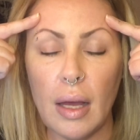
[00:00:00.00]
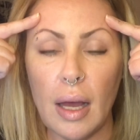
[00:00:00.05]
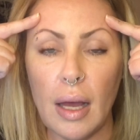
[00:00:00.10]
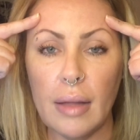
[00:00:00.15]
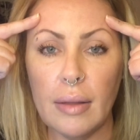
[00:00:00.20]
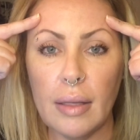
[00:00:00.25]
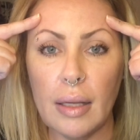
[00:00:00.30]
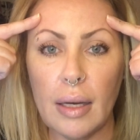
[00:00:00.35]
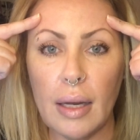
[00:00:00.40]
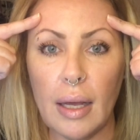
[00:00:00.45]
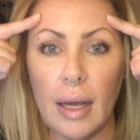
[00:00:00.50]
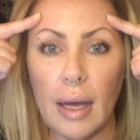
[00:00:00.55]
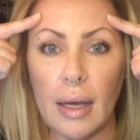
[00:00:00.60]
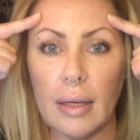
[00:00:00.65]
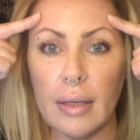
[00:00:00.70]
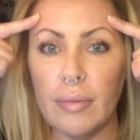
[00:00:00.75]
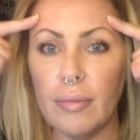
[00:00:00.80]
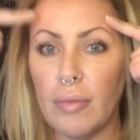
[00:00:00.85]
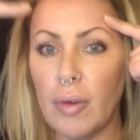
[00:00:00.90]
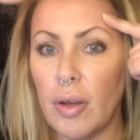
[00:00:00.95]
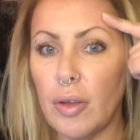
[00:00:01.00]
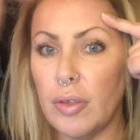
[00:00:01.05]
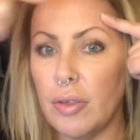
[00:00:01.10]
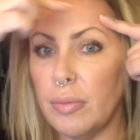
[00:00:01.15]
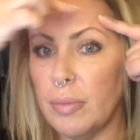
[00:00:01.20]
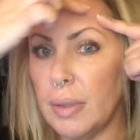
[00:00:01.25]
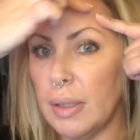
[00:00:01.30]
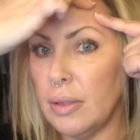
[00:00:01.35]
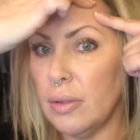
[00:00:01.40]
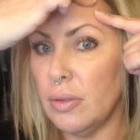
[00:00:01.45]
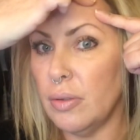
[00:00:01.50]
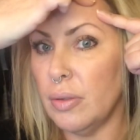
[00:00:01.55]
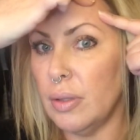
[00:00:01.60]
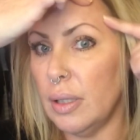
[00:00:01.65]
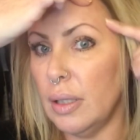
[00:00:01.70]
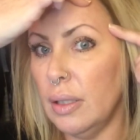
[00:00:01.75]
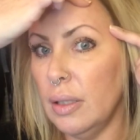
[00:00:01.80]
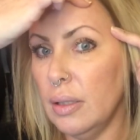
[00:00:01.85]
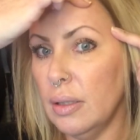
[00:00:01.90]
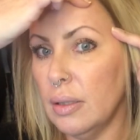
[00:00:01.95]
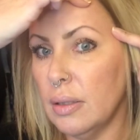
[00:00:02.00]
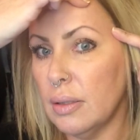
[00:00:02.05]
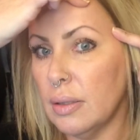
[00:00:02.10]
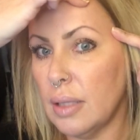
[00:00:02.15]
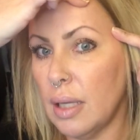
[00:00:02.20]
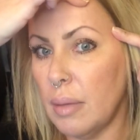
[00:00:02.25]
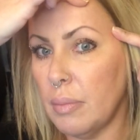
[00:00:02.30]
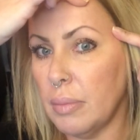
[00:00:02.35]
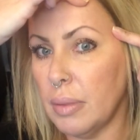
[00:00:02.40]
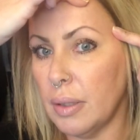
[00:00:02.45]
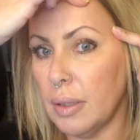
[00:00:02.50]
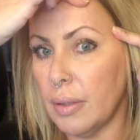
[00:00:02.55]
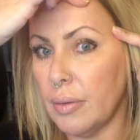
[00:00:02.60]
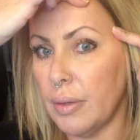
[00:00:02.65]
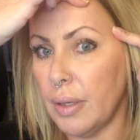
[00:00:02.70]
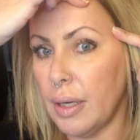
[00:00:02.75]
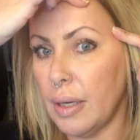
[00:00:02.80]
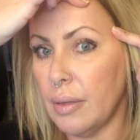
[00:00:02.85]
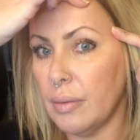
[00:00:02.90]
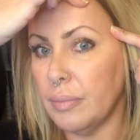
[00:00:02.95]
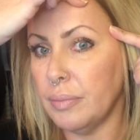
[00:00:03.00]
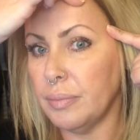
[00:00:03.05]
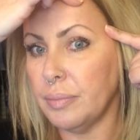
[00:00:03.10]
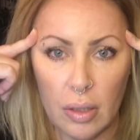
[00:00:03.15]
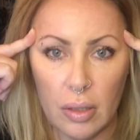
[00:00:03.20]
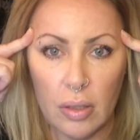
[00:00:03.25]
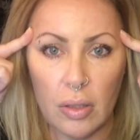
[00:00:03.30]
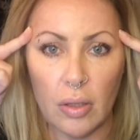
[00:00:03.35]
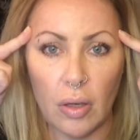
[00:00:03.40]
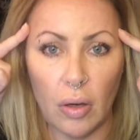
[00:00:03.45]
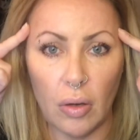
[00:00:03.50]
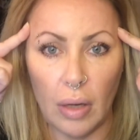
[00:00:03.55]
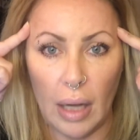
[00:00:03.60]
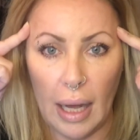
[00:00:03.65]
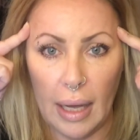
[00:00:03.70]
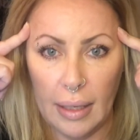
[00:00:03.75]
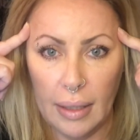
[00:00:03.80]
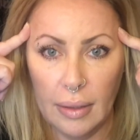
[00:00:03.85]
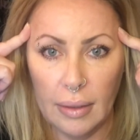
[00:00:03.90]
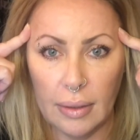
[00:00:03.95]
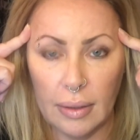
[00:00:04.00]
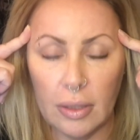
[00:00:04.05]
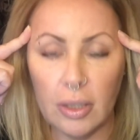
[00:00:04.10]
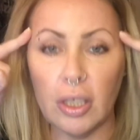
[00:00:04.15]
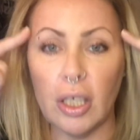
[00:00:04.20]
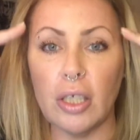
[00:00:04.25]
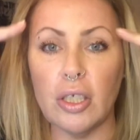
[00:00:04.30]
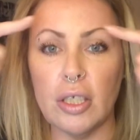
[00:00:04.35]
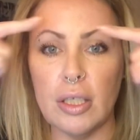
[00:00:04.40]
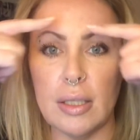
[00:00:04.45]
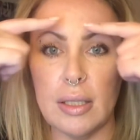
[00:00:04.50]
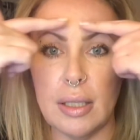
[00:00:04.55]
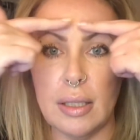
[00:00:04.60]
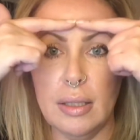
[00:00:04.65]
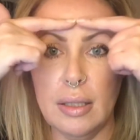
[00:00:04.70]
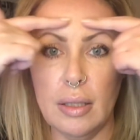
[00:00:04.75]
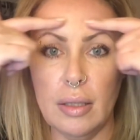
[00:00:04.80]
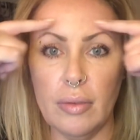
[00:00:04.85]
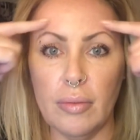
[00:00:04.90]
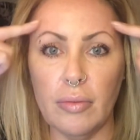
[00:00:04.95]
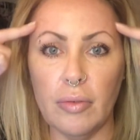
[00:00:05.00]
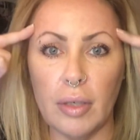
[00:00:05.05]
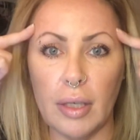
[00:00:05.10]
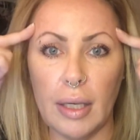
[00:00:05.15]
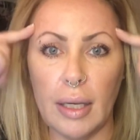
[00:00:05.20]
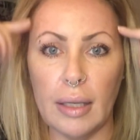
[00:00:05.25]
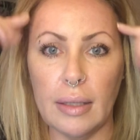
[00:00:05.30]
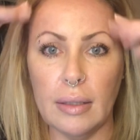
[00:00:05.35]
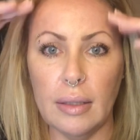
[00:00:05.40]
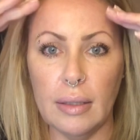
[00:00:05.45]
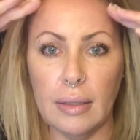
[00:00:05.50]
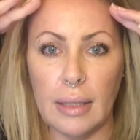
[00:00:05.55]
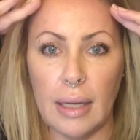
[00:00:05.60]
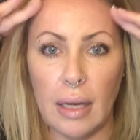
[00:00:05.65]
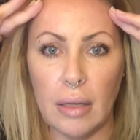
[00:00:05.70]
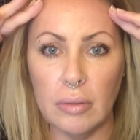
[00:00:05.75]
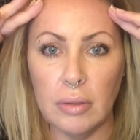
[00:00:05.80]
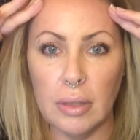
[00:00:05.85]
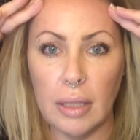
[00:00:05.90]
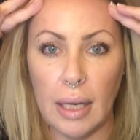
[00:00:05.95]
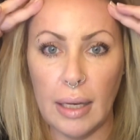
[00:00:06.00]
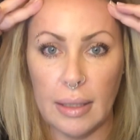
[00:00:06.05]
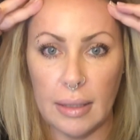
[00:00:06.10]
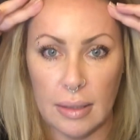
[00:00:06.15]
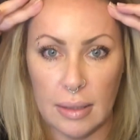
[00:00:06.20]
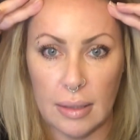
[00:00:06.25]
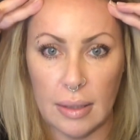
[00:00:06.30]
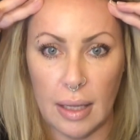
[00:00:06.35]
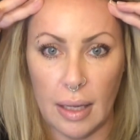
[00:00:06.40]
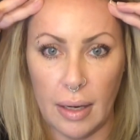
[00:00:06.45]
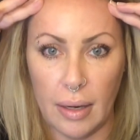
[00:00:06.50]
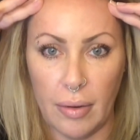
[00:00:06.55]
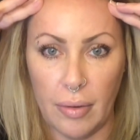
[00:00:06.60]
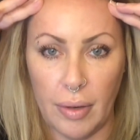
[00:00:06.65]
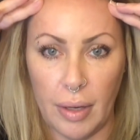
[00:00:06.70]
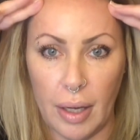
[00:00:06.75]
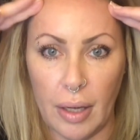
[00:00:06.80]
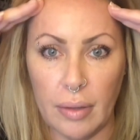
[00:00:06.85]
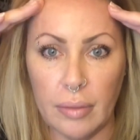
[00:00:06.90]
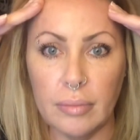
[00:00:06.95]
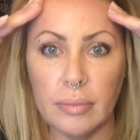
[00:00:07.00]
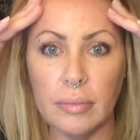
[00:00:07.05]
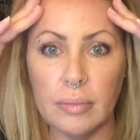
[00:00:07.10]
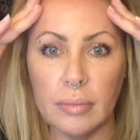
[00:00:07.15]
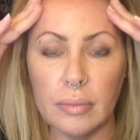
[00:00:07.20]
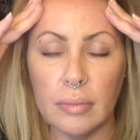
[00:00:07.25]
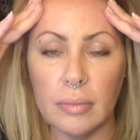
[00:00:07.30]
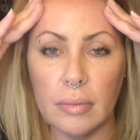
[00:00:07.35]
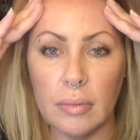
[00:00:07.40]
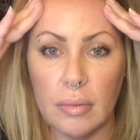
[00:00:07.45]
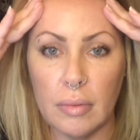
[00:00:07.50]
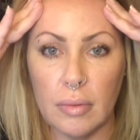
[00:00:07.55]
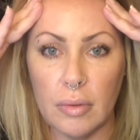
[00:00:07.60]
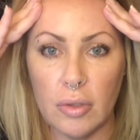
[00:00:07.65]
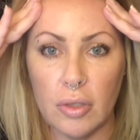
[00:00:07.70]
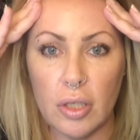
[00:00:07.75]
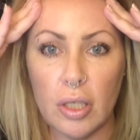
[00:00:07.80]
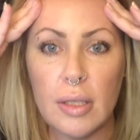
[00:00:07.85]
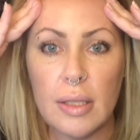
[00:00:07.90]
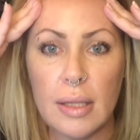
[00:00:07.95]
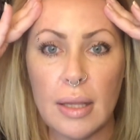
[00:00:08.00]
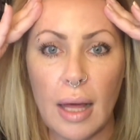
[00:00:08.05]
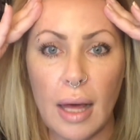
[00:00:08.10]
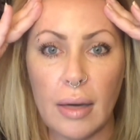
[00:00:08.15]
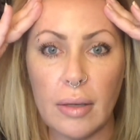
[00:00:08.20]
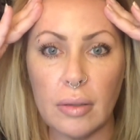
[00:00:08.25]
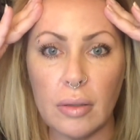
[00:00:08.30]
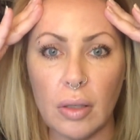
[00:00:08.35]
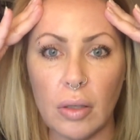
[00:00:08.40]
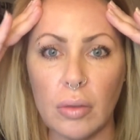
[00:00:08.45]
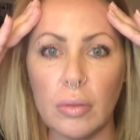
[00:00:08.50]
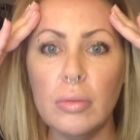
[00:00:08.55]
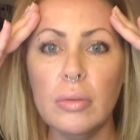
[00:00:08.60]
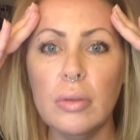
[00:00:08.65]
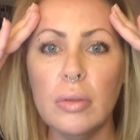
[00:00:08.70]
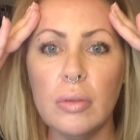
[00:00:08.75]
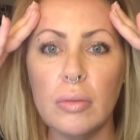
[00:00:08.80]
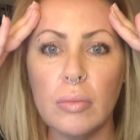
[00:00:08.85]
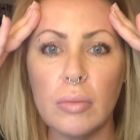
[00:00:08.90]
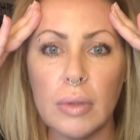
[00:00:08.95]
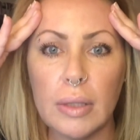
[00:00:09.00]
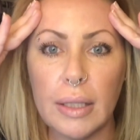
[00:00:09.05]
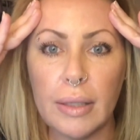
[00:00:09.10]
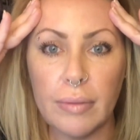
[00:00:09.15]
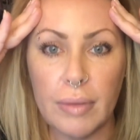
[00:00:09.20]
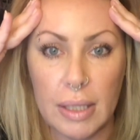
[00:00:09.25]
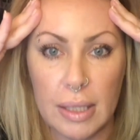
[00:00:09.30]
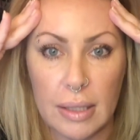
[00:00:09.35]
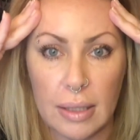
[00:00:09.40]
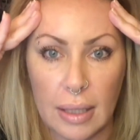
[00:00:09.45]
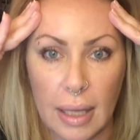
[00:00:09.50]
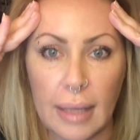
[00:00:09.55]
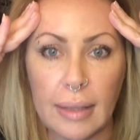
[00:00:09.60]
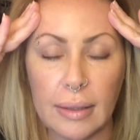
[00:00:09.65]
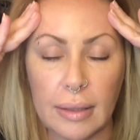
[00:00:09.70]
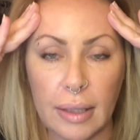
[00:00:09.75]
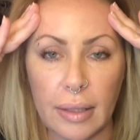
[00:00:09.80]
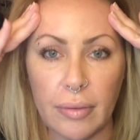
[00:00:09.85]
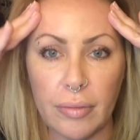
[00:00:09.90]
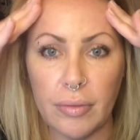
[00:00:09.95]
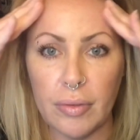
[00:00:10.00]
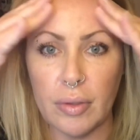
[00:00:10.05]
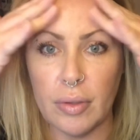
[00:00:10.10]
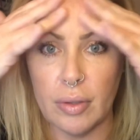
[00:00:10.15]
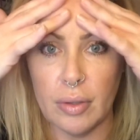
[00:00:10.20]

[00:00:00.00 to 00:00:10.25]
and then I added volume into the temple area. So adding the injections into the forehead now tightens that area. Just that alone will give a slight lift